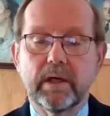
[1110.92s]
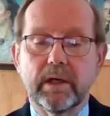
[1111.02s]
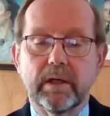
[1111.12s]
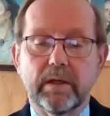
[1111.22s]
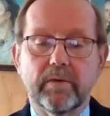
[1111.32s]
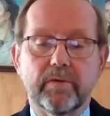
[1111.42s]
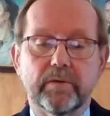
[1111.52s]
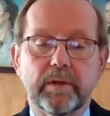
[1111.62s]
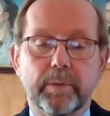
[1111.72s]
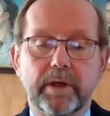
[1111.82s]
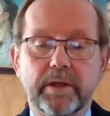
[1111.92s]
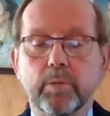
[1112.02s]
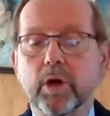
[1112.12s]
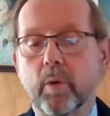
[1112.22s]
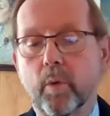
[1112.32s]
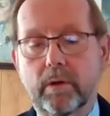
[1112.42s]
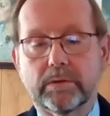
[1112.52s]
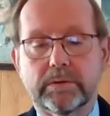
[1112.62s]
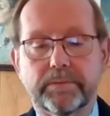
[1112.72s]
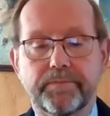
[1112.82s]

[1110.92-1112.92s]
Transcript: of Apprendi-Booker world.